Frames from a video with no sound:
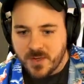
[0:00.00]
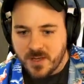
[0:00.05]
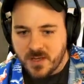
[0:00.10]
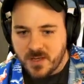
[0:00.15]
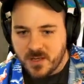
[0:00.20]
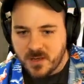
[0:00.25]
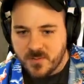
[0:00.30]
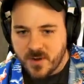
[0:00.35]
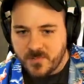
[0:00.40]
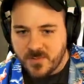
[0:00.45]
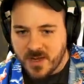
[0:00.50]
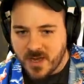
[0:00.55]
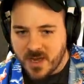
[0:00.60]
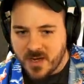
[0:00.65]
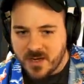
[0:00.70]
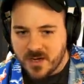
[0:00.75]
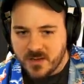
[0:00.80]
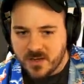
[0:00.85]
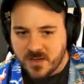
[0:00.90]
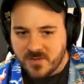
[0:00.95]
be you might be
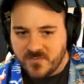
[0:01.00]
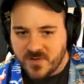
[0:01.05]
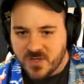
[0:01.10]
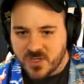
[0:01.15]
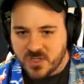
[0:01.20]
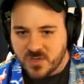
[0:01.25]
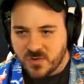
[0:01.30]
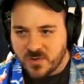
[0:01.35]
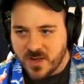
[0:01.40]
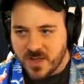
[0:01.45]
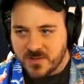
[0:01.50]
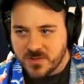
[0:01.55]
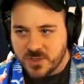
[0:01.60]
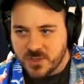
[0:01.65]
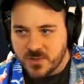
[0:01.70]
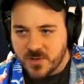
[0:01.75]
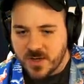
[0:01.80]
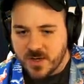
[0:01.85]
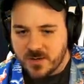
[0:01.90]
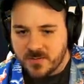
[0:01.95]
heading to the convenience store down the
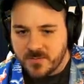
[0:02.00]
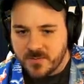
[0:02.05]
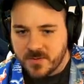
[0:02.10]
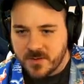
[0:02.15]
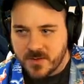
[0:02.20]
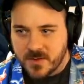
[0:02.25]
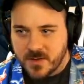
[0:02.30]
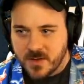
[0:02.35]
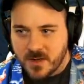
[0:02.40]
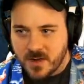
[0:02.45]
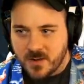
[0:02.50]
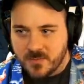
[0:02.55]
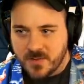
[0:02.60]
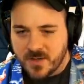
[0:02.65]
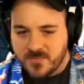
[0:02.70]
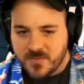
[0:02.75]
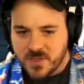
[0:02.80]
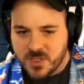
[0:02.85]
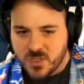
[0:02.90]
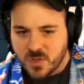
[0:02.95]
street. I'm
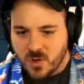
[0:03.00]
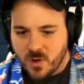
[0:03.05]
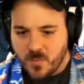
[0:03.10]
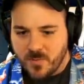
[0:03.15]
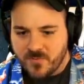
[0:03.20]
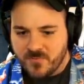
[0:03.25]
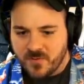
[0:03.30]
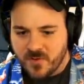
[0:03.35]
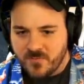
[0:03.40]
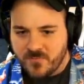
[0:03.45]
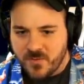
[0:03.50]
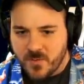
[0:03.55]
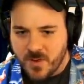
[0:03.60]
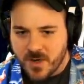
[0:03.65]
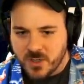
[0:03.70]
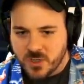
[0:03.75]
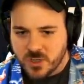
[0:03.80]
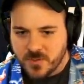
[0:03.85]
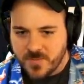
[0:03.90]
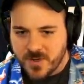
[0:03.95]
leaving the store open for a few
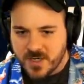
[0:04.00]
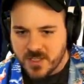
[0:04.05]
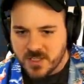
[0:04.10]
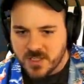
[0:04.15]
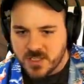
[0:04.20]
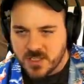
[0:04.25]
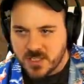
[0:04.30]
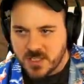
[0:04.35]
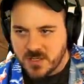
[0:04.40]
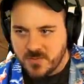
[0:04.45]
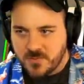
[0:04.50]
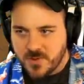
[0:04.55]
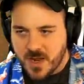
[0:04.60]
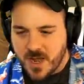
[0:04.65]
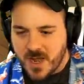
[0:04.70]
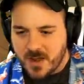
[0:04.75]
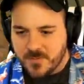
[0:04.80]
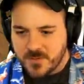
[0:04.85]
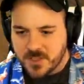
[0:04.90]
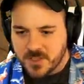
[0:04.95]
extra minutes to see what
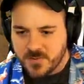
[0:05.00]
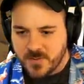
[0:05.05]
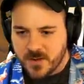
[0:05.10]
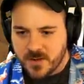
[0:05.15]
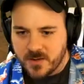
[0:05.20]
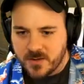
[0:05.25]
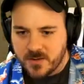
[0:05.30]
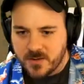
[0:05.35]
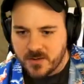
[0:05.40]
happens, but